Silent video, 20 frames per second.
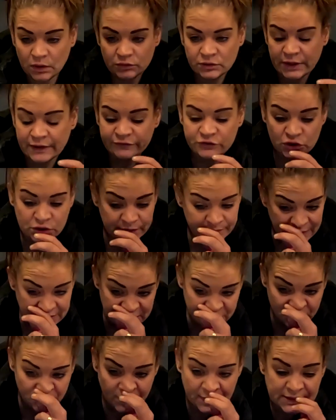They've just
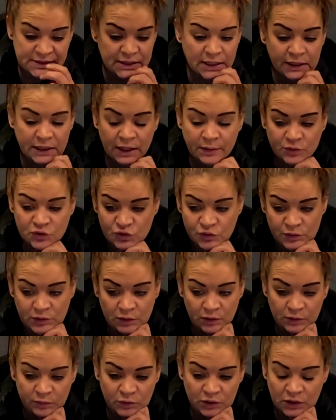messaged back saying how much we'd
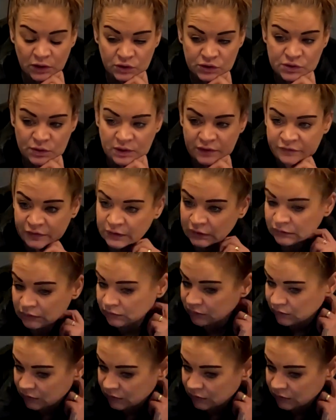like to offer.